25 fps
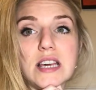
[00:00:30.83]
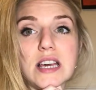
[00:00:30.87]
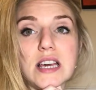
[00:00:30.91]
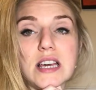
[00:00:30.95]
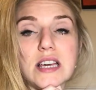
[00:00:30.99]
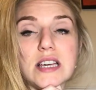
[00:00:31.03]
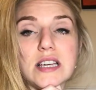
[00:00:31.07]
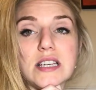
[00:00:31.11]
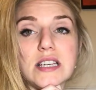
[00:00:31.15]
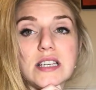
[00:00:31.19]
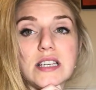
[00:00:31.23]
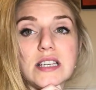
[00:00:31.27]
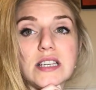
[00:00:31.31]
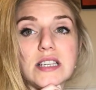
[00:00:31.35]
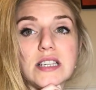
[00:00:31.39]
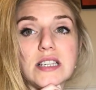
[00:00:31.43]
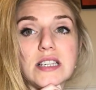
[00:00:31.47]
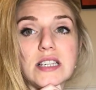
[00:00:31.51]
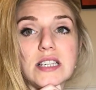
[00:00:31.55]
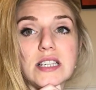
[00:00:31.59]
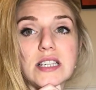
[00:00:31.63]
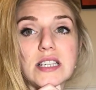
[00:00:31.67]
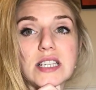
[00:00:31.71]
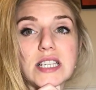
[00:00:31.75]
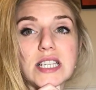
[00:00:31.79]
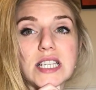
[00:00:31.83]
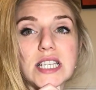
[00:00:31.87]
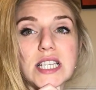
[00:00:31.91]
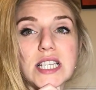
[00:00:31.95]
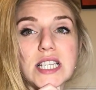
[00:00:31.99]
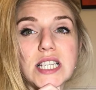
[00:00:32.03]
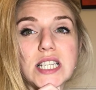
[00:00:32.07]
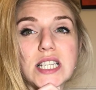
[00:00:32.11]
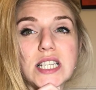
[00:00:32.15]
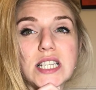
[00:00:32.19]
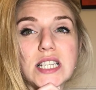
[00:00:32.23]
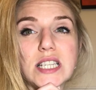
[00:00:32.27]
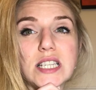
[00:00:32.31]

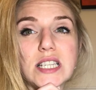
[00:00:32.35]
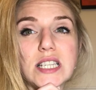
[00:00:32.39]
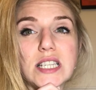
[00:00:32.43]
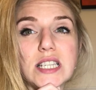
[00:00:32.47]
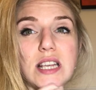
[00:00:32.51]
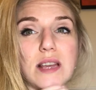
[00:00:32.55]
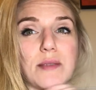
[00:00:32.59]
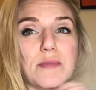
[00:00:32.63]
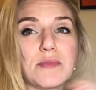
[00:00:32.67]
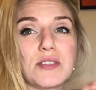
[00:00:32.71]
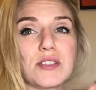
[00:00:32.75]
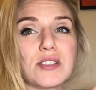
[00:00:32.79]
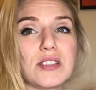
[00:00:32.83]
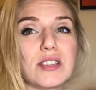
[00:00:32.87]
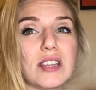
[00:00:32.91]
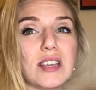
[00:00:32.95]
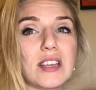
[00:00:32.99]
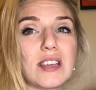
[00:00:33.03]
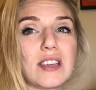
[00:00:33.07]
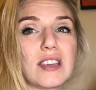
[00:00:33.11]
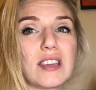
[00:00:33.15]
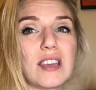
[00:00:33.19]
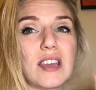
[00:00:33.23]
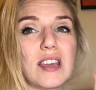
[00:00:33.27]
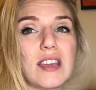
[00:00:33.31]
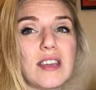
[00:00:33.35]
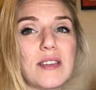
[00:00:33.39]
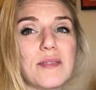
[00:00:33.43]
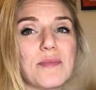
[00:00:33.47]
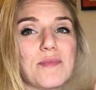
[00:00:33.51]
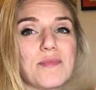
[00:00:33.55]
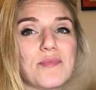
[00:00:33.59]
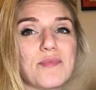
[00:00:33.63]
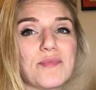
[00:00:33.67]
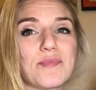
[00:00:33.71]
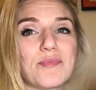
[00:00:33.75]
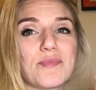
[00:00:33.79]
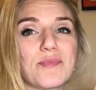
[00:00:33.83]
And I'm just
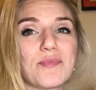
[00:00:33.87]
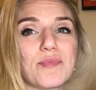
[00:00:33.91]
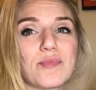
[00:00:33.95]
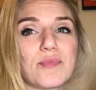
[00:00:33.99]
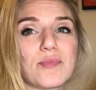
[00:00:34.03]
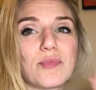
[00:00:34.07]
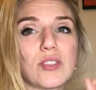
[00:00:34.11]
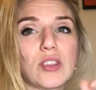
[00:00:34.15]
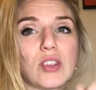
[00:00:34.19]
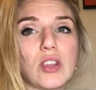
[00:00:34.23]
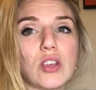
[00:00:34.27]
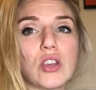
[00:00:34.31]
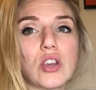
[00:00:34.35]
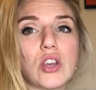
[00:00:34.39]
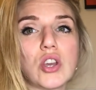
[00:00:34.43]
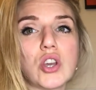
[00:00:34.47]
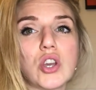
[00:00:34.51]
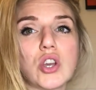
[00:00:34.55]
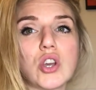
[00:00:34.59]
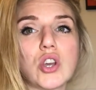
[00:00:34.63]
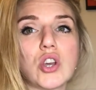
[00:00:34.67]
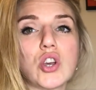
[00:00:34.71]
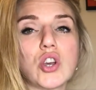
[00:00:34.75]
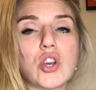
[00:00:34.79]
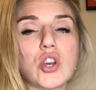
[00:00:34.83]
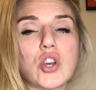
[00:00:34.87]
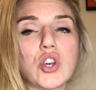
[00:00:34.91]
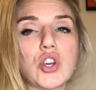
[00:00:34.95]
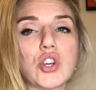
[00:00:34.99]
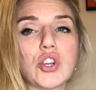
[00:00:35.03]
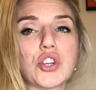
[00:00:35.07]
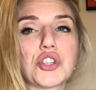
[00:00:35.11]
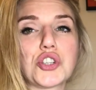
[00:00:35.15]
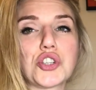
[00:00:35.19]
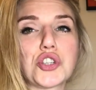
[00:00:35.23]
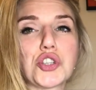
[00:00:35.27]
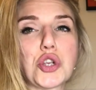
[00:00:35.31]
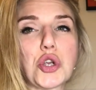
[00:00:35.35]
thinking,
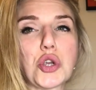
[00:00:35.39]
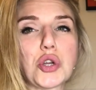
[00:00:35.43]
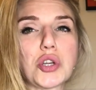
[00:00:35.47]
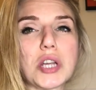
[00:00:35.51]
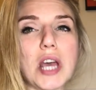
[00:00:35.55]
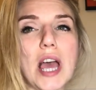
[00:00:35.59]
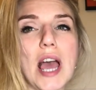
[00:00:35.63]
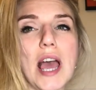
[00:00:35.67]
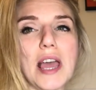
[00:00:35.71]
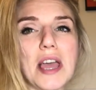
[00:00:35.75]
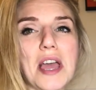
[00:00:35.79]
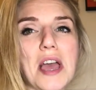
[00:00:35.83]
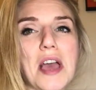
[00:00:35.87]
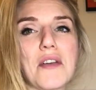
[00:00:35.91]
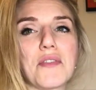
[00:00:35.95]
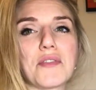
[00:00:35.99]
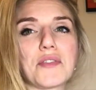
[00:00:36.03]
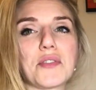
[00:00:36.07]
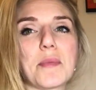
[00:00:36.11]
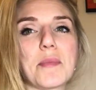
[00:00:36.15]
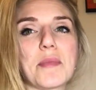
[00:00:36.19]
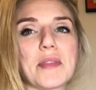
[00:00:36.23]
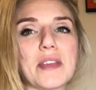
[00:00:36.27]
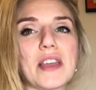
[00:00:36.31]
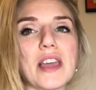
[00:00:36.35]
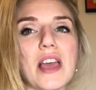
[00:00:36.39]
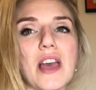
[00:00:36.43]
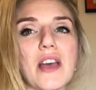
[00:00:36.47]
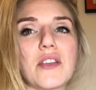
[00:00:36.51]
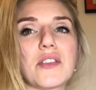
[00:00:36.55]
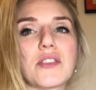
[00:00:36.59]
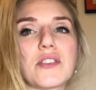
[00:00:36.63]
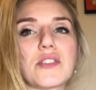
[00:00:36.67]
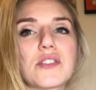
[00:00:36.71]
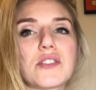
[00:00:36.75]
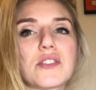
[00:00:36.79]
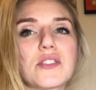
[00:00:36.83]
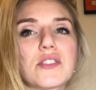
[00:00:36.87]
should I have something
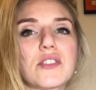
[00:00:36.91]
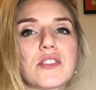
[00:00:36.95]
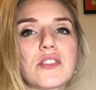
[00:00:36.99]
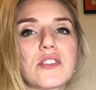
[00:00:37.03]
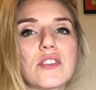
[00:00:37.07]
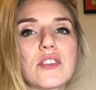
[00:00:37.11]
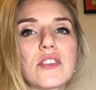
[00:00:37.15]
else?